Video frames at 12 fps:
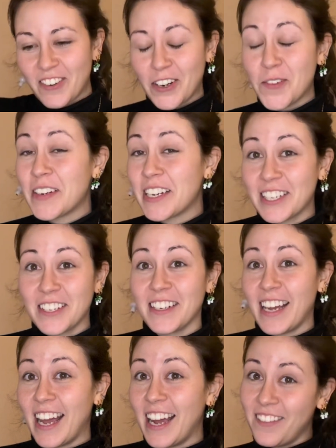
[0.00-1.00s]
recommendation
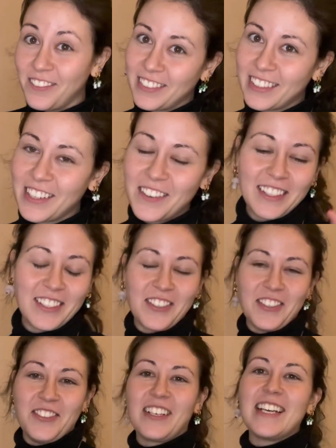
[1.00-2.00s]
I'm giving to
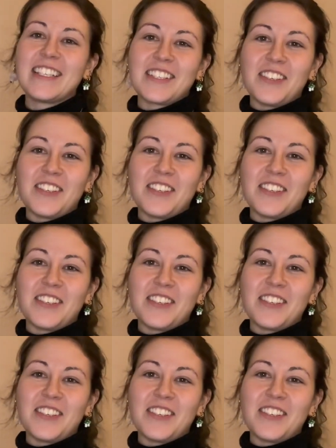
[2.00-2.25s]
you guys.